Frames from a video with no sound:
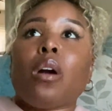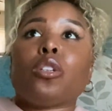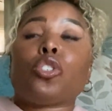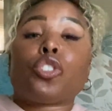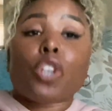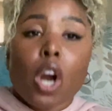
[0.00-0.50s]

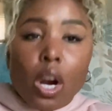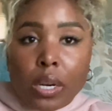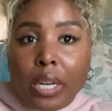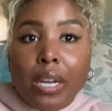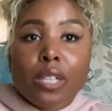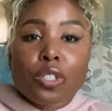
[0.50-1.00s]

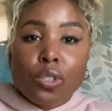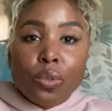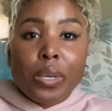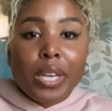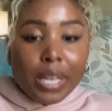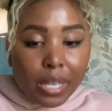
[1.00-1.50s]
journey, a
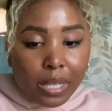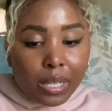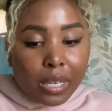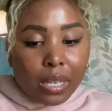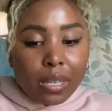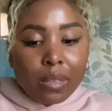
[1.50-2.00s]
true
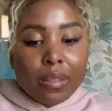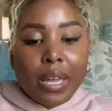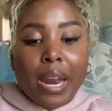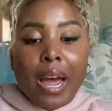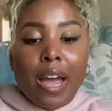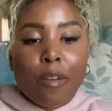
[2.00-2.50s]
healing
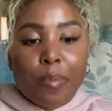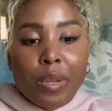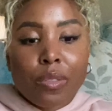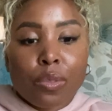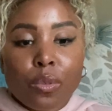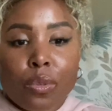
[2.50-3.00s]
that I have
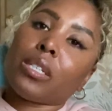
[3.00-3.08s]
been through.